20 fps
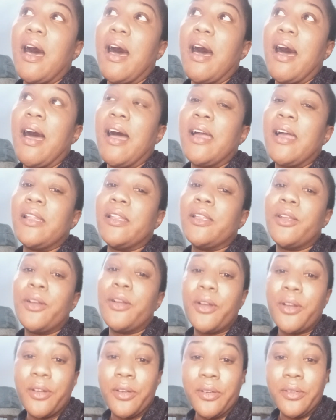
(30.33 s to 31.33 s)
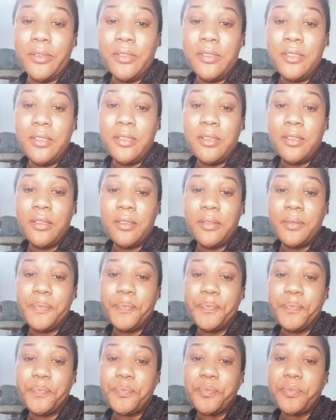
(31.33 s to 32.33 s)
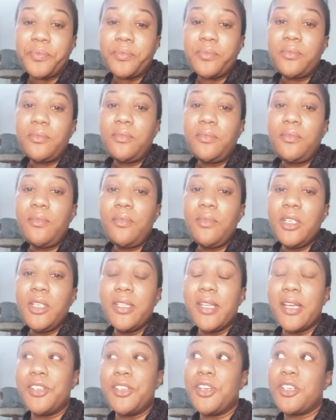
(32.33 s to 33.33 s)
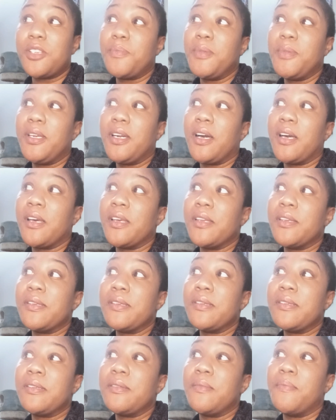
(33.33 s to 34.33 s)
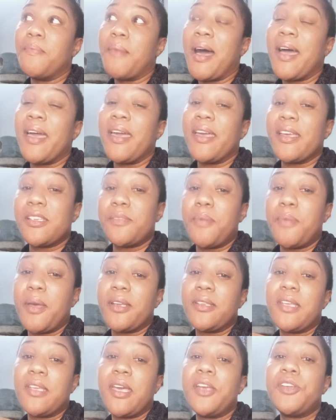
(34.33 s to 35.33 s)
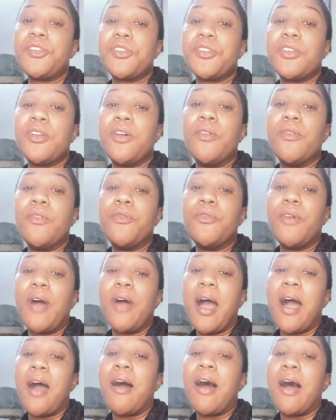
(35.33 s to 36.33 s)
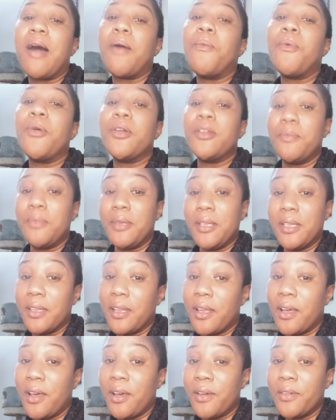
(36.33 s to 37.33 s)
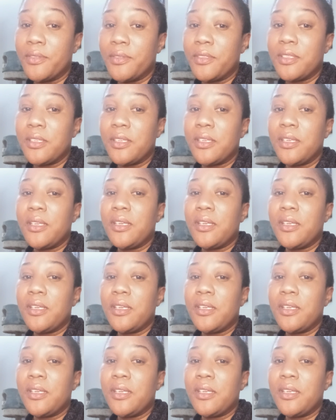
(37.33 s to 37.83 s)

I learned that just because my expectation of how I want to be loved